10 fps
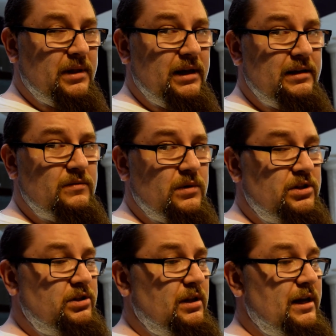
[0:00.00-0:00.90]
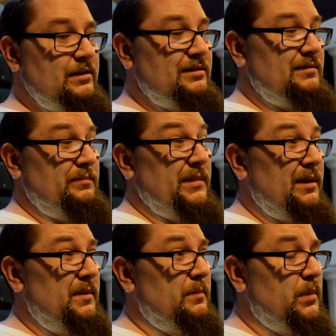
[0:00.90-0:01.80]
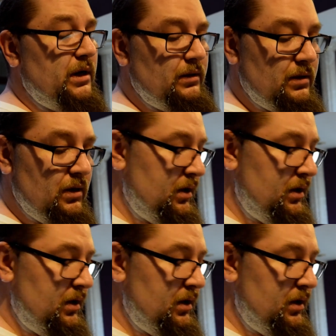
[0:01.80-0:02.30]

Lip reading: blades, which last maybe a month.